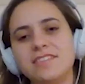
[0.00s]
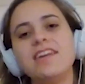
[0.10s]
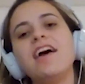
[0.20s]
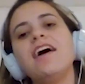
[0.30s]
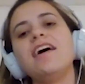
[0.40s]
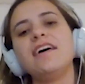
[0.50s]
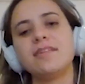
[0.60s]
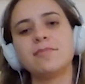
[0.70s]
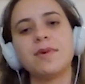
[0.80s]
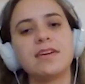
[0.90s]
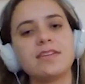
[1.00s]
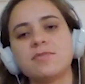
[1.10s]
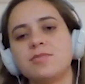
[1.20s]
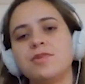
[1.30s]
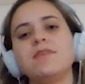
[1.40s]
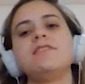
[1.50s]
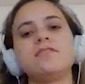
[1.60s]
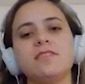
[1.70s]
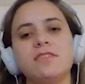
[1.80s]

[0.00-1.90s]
Yeah, and my experience.